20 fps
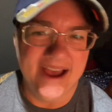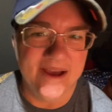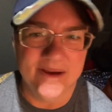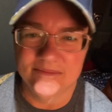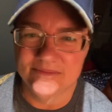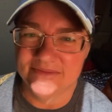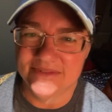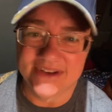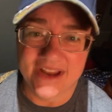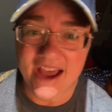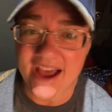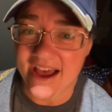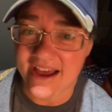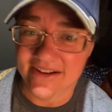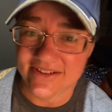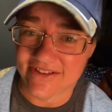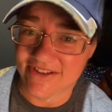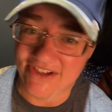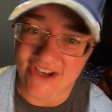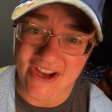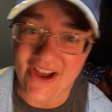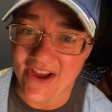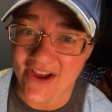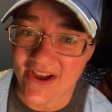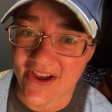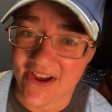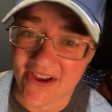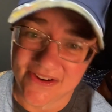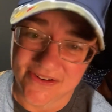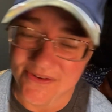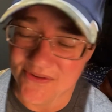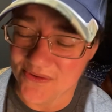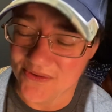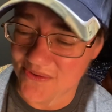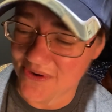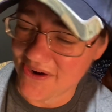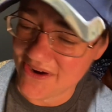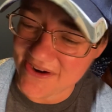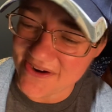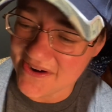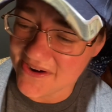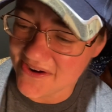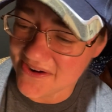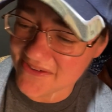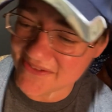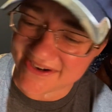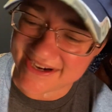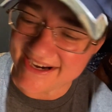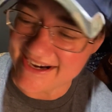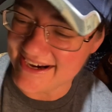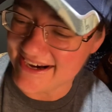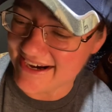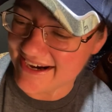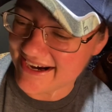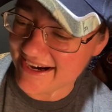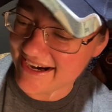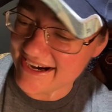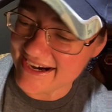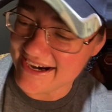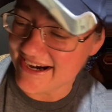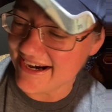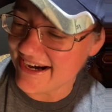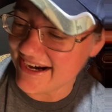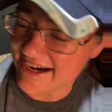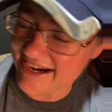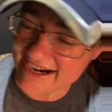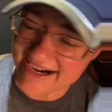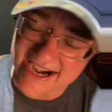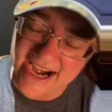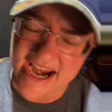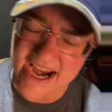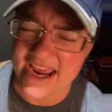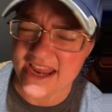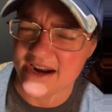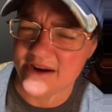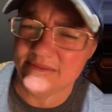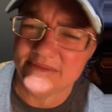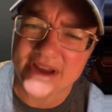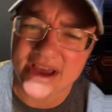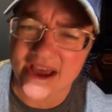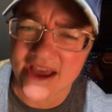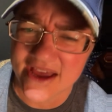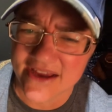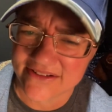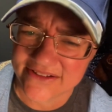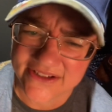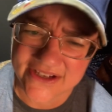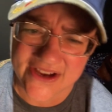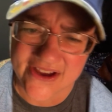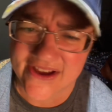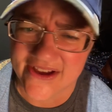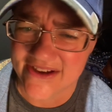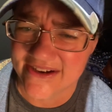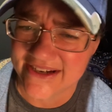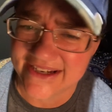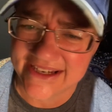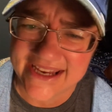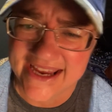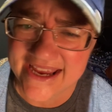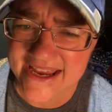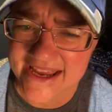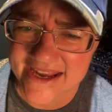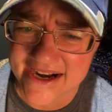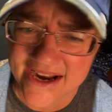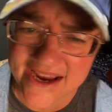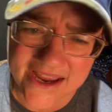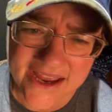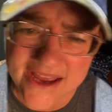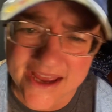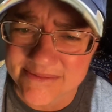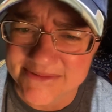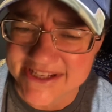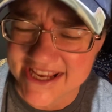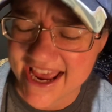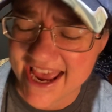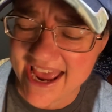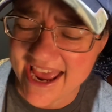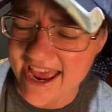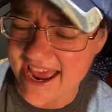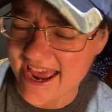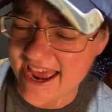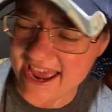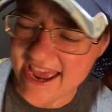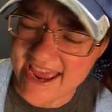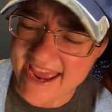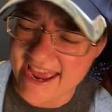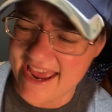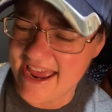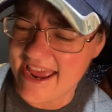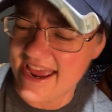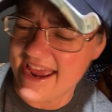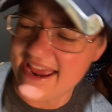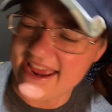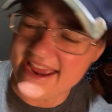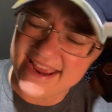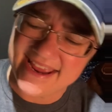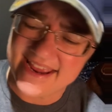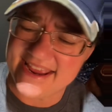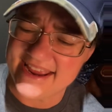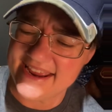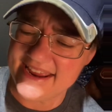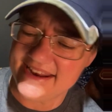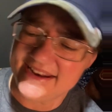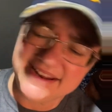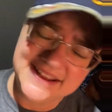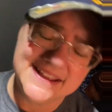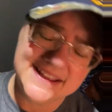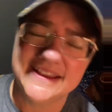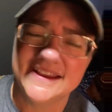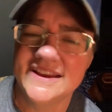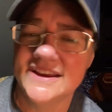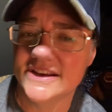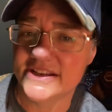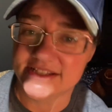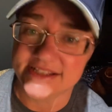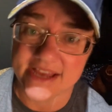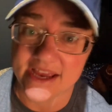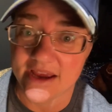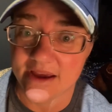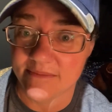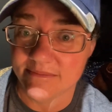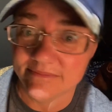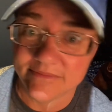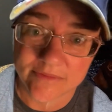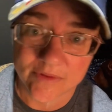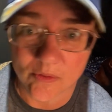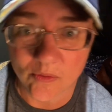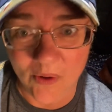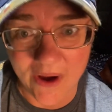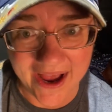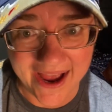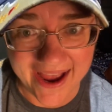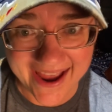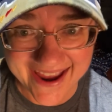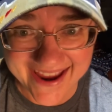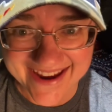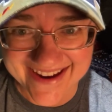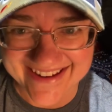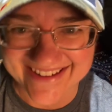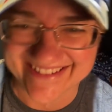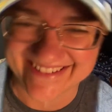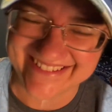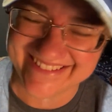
I'm not gonna worry and I'm not gonna get uptight. Cause I'm, why?